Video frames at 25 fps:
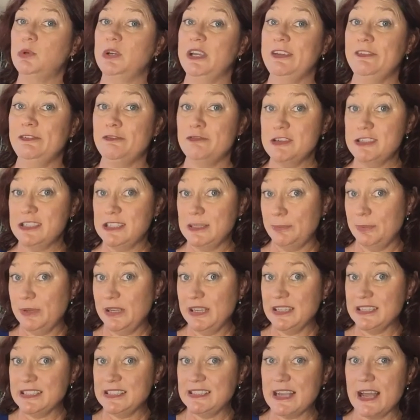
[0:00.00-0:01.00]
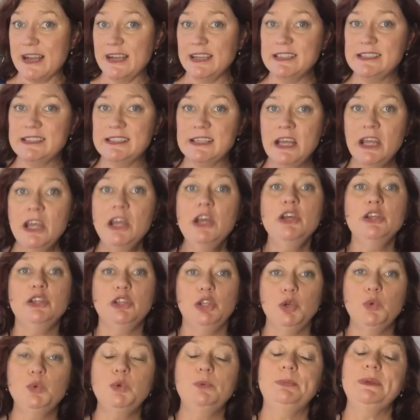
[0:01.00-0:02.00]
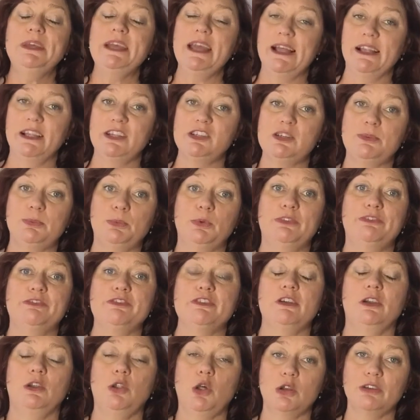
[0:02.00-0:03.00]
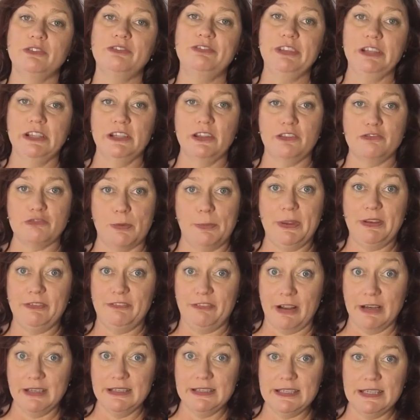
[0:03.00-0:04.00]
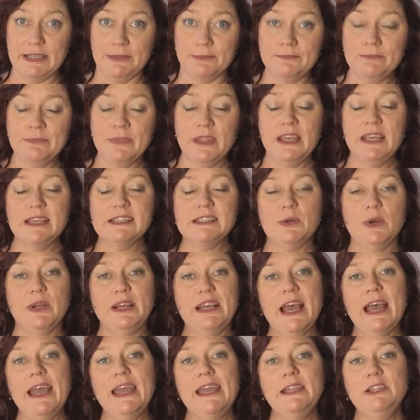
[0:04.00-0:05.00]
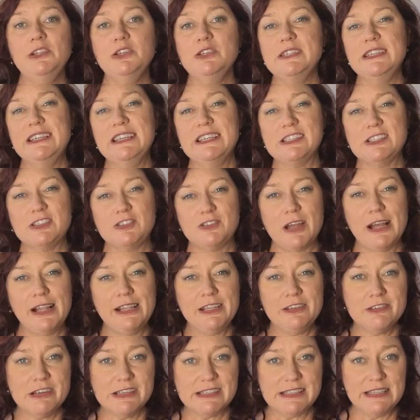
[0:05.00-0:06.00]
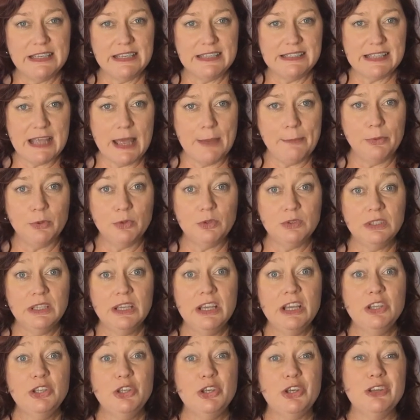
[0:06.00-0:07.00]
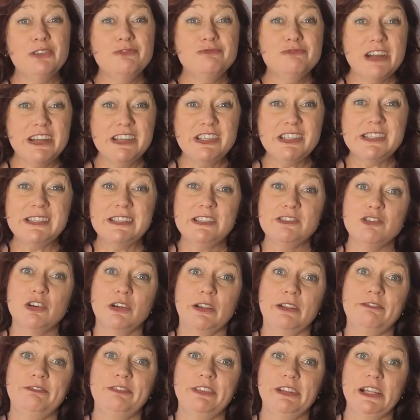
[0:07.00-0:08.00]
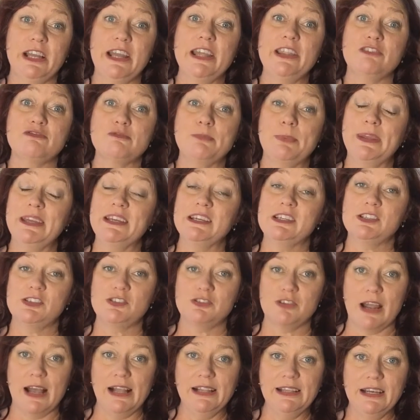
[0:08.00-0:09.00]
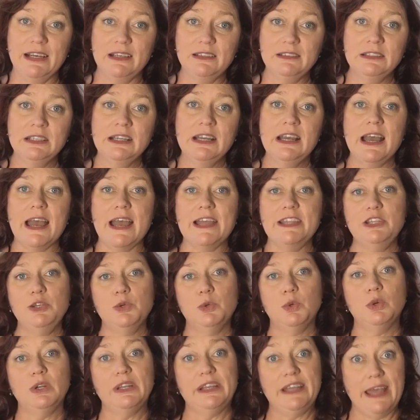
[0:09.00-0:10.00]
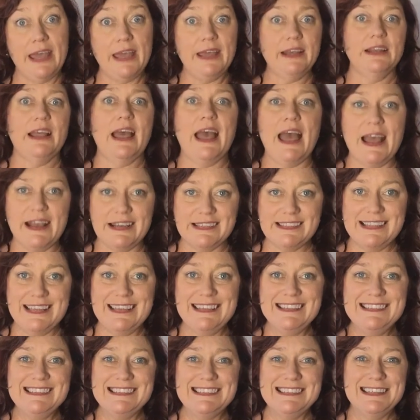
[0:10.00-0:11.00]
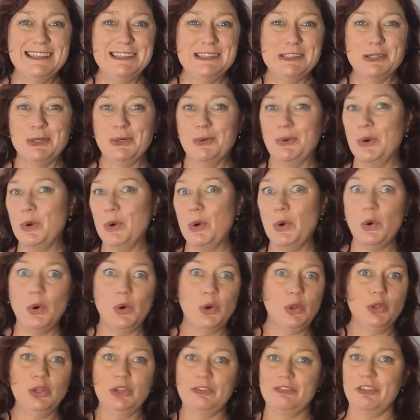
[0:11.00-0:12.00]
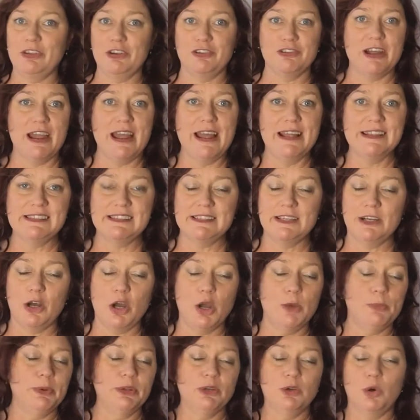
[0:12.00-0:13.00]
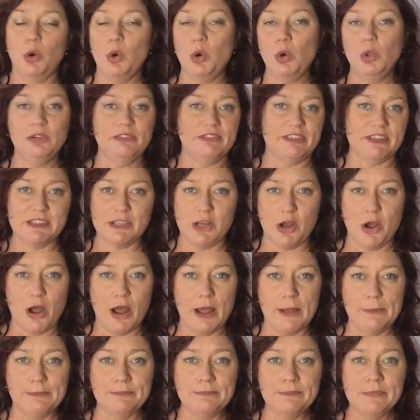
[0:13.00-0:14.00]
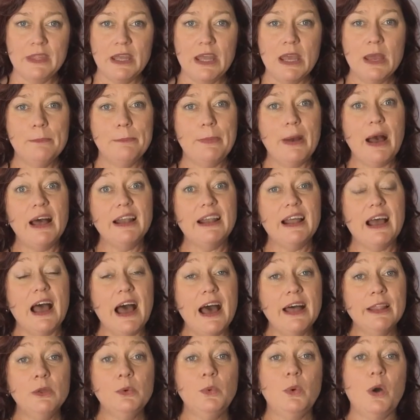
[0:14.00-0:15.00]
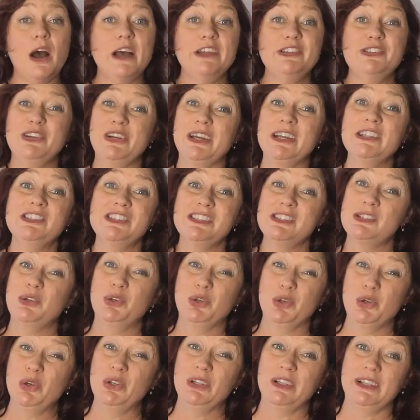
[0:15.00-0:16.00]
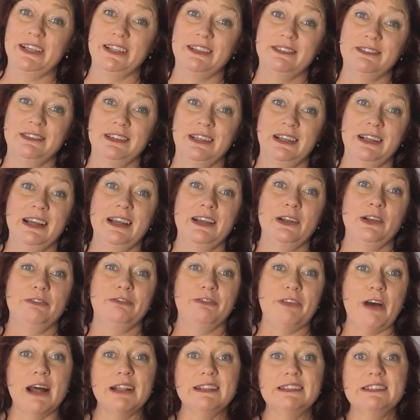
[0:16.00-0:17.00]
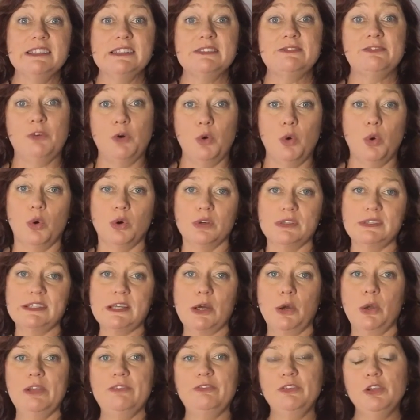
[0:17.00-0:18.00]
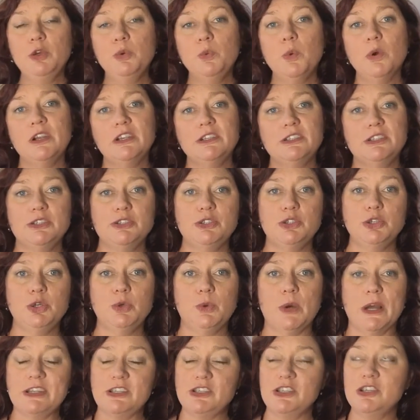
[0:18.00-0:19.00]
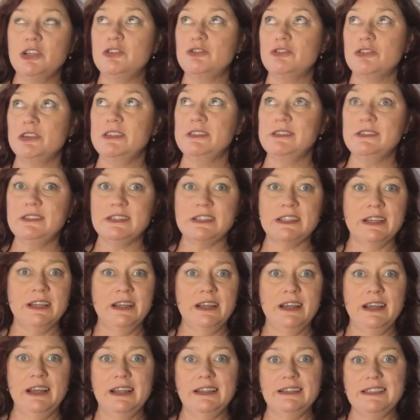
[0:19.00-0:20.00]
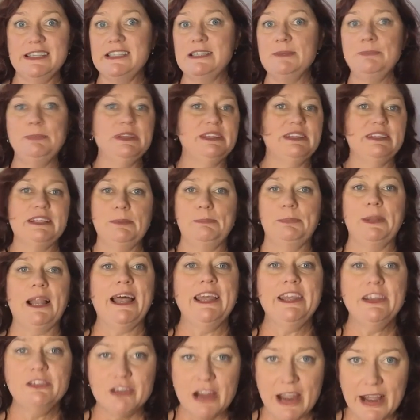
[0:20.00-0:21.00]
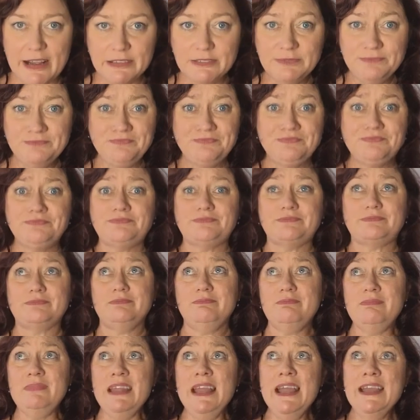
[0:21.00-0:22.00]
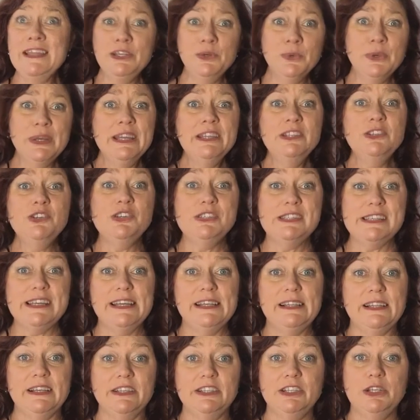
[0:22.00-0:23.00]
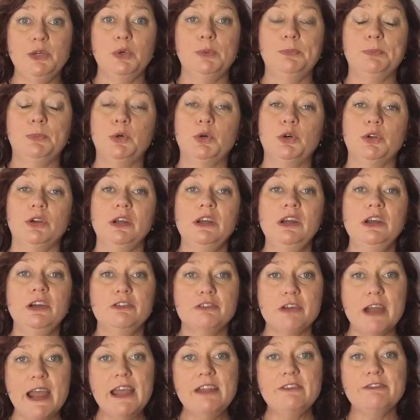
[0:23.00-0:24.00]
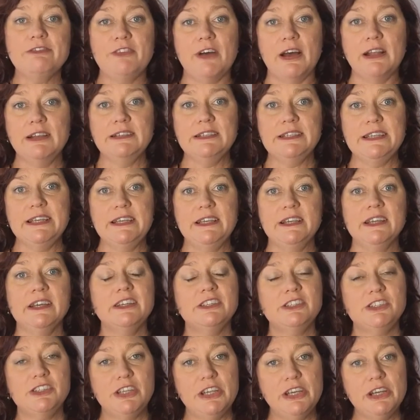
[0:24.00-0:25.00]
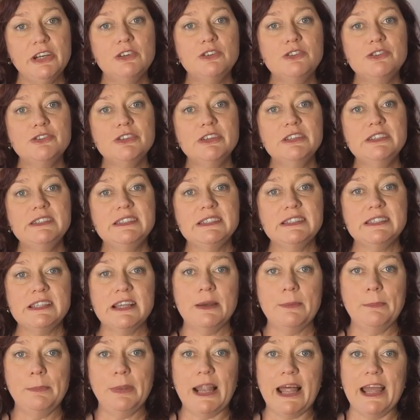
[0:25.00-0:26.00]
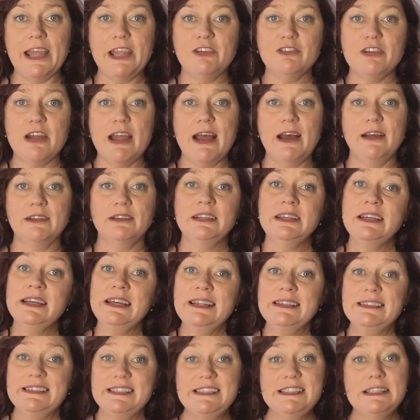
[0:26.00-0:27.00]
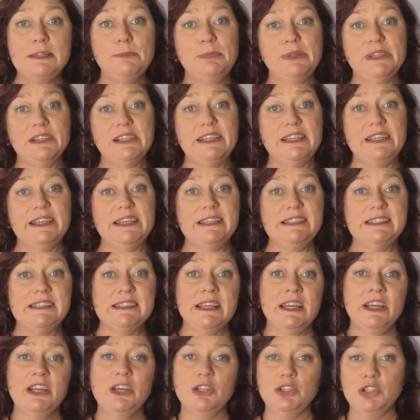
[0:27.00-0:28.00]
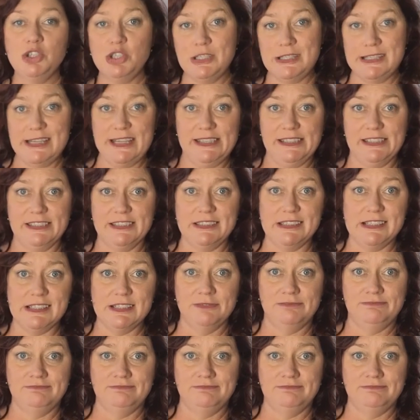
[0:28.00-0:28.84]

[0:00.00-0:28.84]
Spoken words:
gift recipient status, you would be eligible for a lot of philanthropic funding. So again, using Australia as an example, you can register on Philanthropy Australia and you will get access to all of the grants that are open all of the time. But otherwise, you can just Google it, funds for. So if you wanted to do a children's disability playground and you were in New Zealand, you would put grant funding, children's playground, disabilities, New Zealand.